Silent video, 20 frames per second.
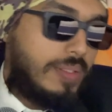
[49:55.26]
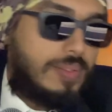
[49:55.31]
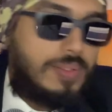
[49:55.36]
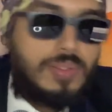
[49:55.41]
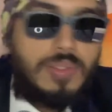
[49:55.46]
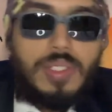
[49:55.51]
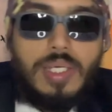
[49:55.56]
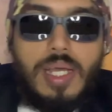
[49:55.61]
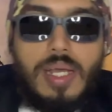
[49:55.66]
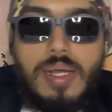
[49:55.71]

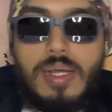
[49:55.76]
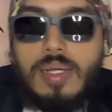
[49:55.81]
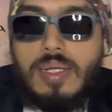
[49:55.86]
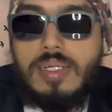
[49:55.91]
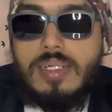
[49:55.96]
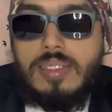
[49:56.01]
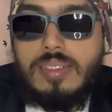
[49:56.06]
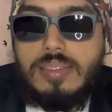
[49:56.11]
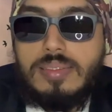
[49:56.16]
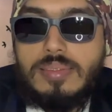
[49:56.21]
So yeah,
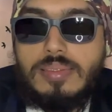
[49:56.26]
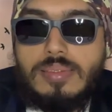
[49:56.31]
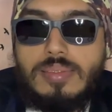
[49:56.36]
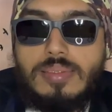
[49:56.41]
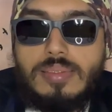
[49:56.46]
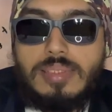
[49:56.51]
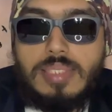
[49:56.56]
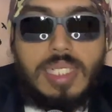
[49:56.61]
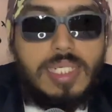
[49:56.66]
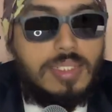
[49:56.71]

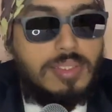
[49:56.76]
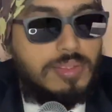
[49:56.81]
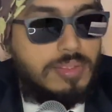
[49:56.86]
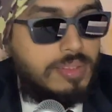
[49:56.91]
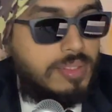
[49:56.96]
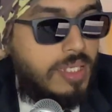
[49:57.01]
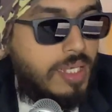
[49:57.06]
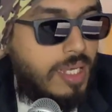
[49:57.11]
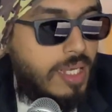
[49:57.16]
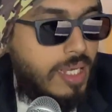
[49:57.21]

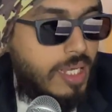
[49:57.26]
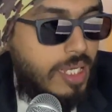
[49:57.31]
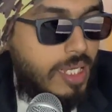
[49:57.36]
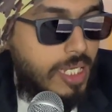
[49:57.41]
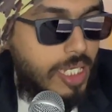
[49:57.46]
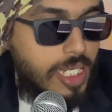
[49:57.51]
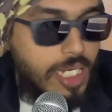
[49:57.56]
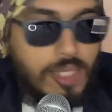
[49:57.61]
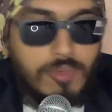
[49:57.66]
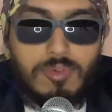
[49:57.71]
that's
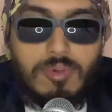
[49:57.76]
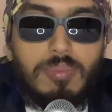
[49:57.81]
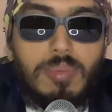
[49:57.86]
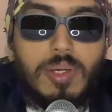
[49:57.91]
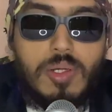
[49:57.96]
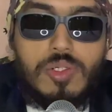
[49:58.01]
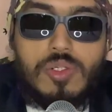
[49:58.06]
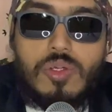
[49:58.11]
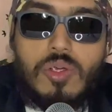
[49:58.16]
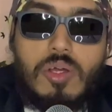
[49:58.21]
enough
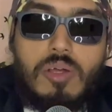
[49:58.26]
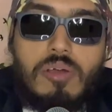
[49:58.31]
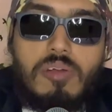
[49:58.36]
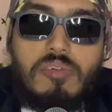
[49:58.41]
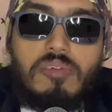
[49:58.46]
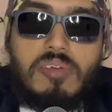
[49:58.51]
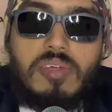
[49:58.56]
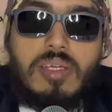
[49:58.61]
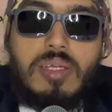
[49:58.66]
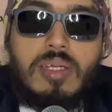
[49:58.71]
about
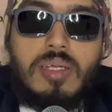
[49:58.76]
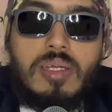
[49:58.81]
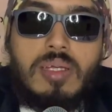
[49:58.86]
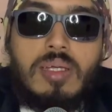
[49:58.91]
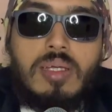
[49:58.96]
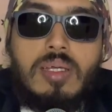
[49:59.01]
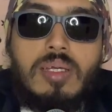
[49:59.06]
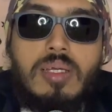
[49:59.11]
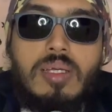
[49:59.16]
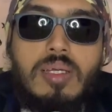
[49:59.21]
geography.
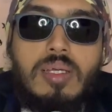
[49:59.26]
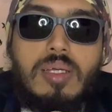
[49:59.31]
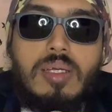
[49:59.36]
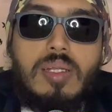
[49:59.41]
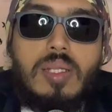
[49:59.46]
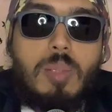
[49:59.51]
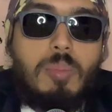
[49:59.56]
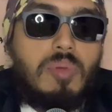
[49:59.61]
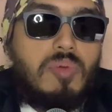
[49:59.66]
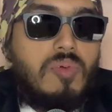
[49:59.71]

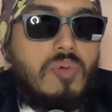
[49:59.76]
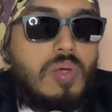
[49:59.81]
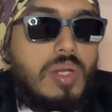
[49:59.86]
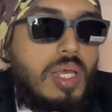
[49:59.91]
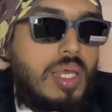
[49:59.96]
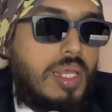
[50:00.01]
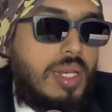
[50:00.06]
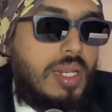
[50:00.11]
Before I